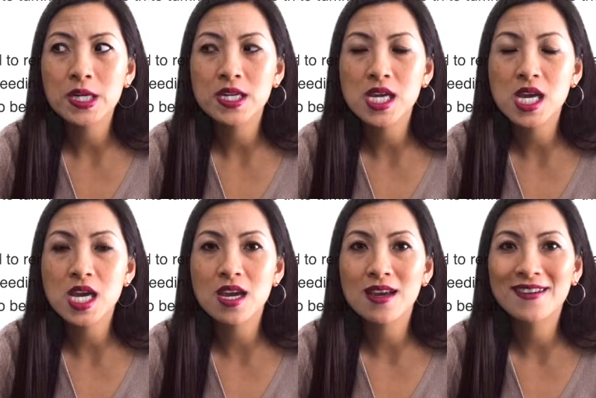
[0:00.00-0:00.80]

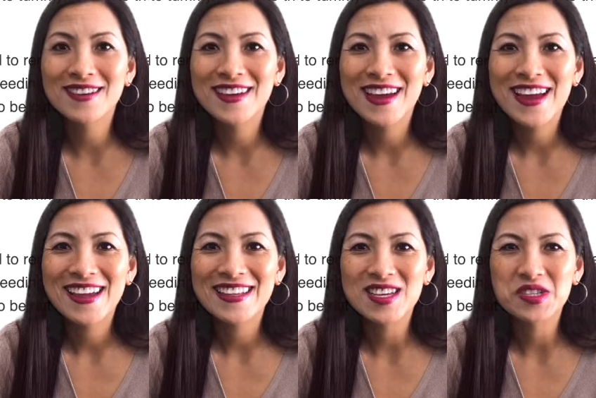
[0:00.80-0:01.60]
today.
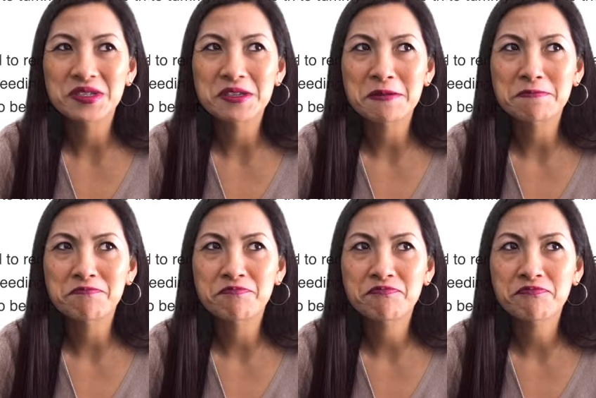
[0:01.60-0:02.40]
There's
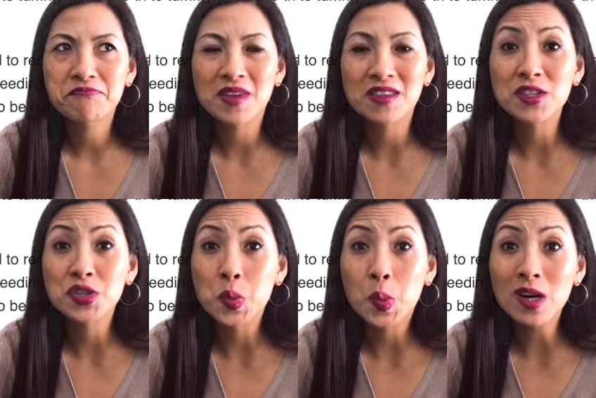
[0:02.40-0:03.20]
um, nothing
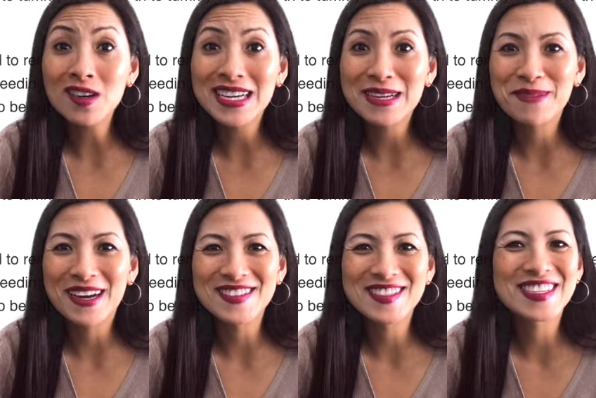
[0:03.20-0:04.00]
to worry
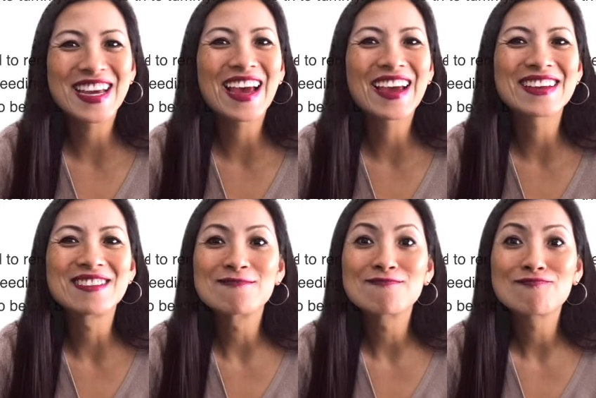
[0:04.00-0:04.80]
about today.
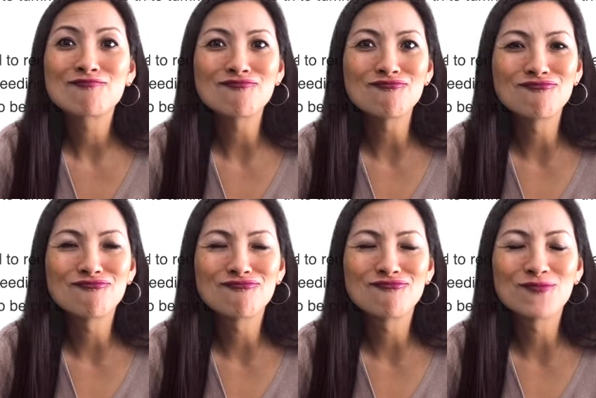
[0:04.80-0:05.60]

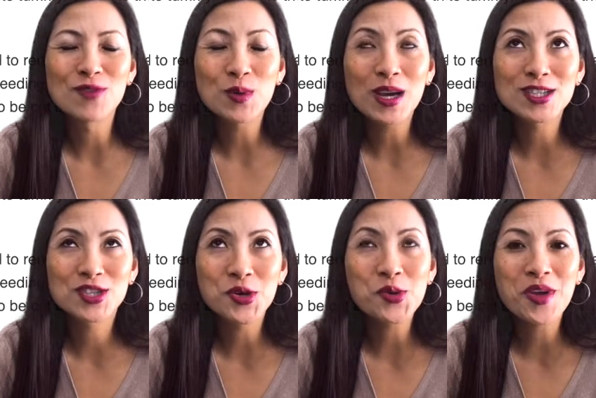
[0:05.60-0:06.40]
Hmm, what do I
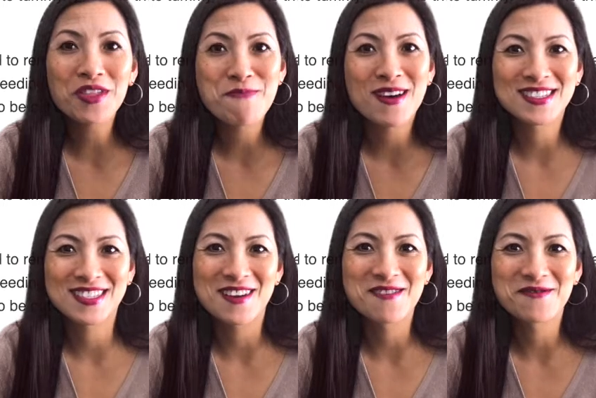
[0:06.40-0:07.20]
do with
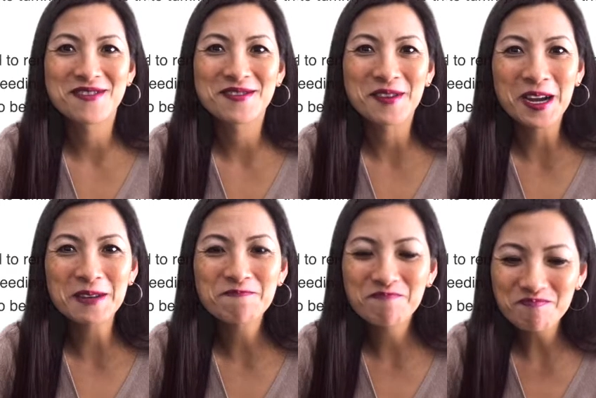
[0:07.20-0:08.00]
myself,
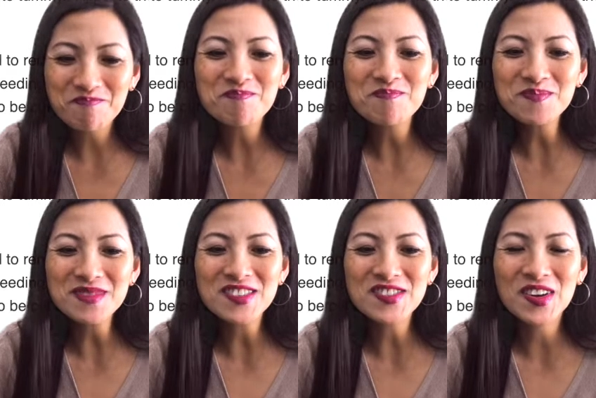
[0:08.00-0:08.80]
right?
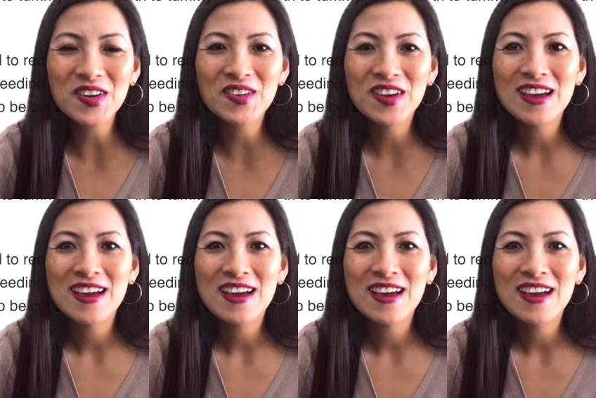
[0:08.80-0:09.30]
So